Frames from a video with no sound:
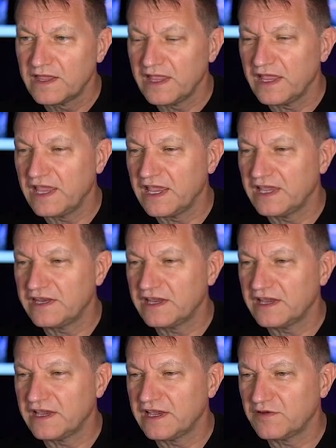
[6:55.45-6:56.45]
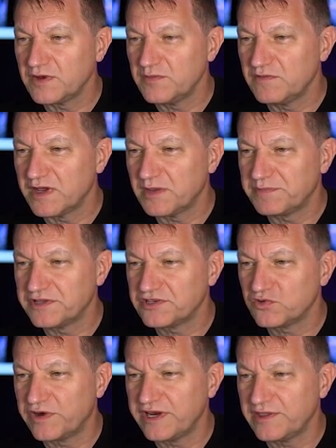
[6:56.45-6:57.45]
and if we move up, it's
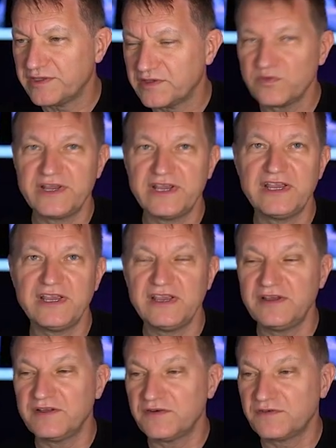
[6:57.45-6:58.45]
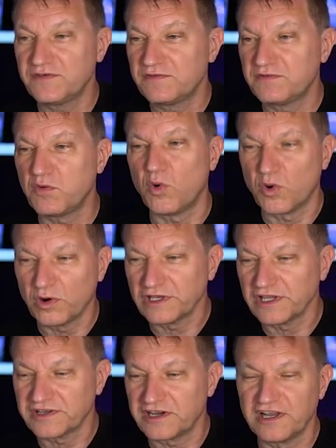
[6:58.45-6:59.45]
23.4,
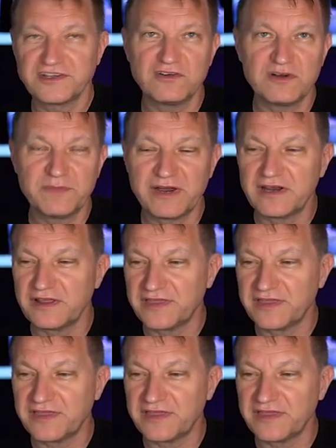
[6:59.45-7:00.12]
let's call it. So about